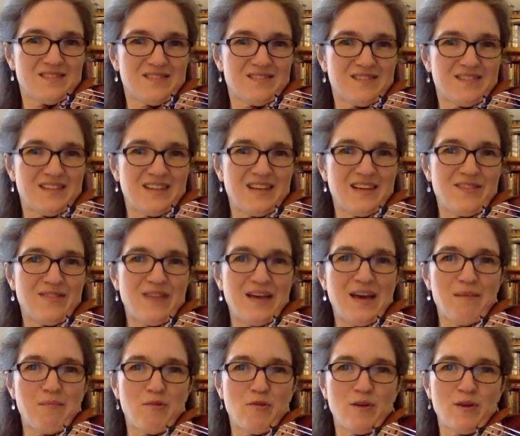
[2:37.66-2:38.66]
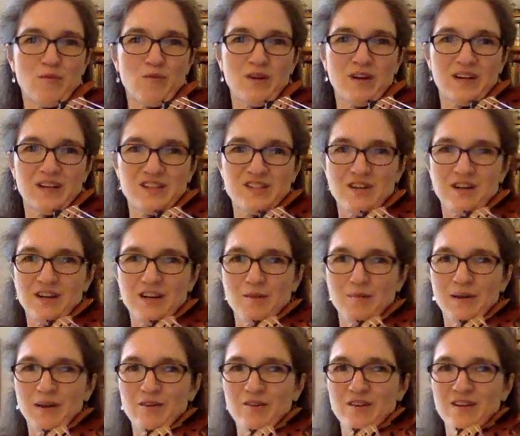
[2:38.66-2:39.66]
All right. At that point, we're going to talk
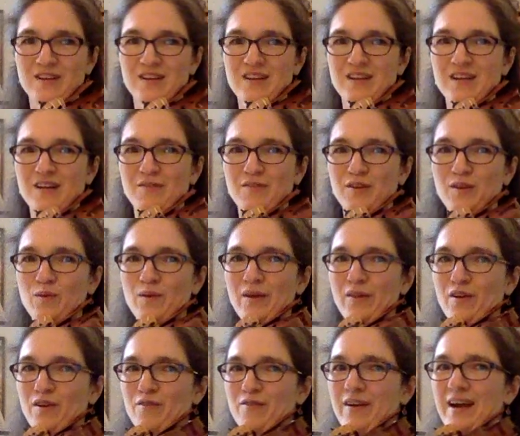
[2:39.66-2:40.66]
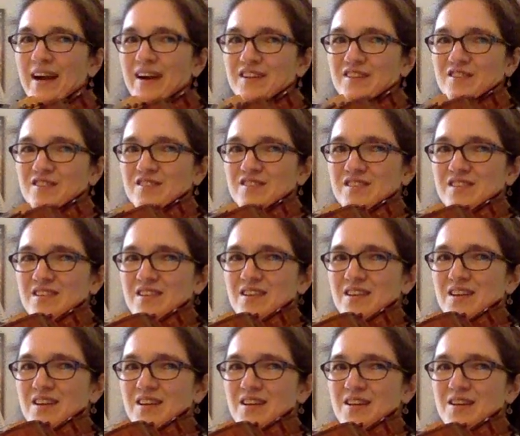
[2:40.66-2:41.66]
about a few other factors.
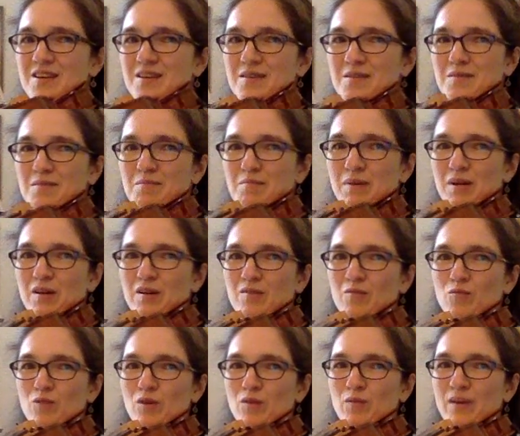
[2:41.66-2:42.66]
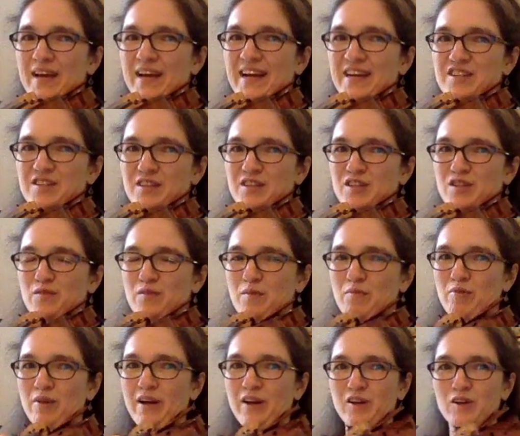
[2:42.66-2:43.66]
But when we actually do
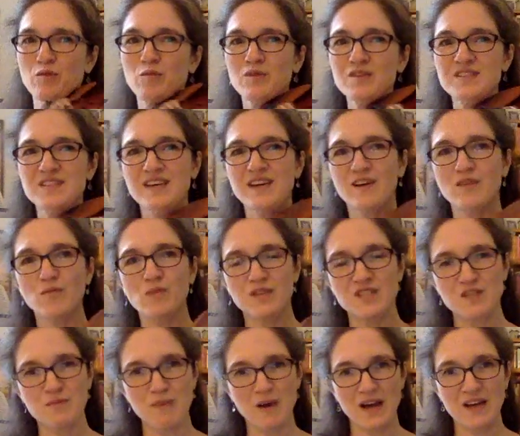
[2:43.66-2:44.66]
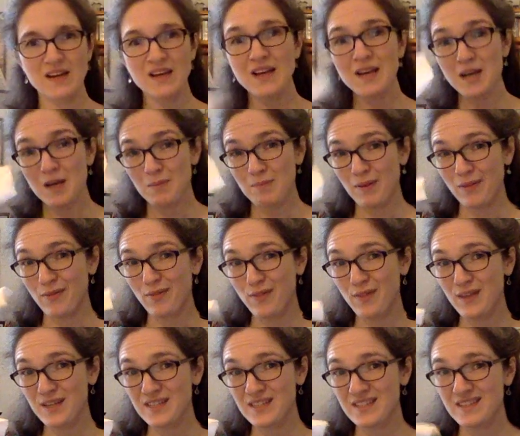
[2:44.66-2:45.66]
vibrato, we'll stay on one spot. But
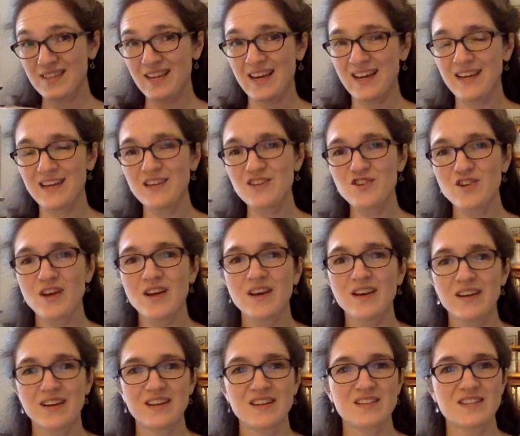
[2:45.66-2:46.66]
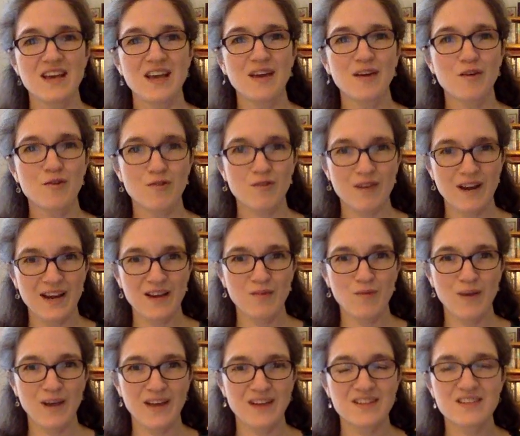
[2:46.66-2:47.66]
this stage is a great
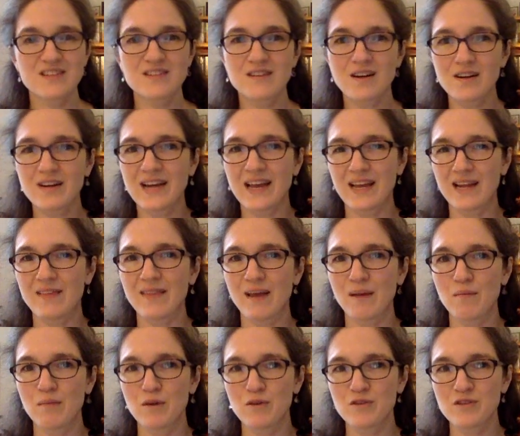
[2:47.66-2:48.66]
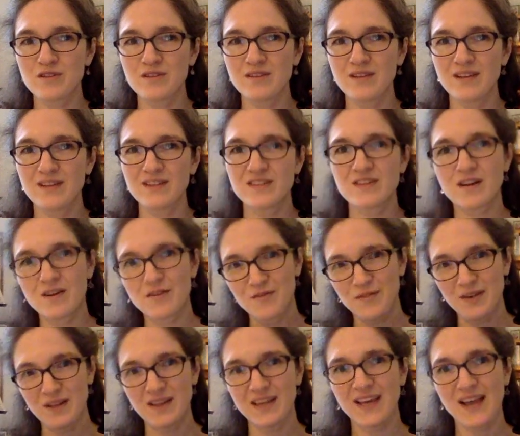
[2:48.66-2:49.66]
way to start getting that motion and start
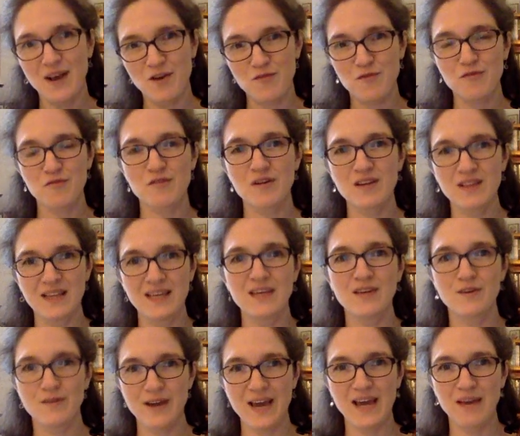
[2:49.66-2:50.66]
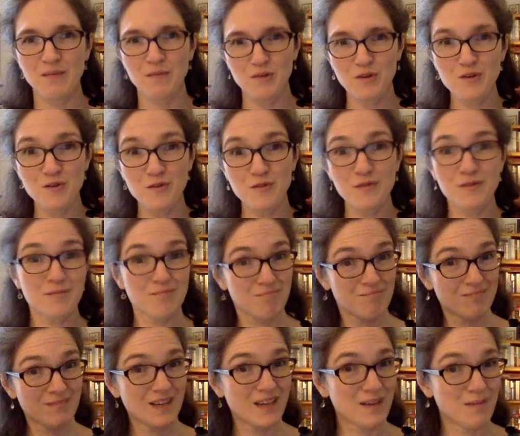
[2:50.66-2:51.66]
feeling how freely you can move
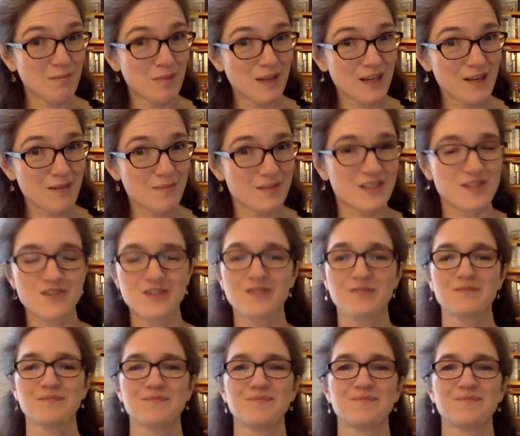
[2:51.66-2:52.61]
in playing position.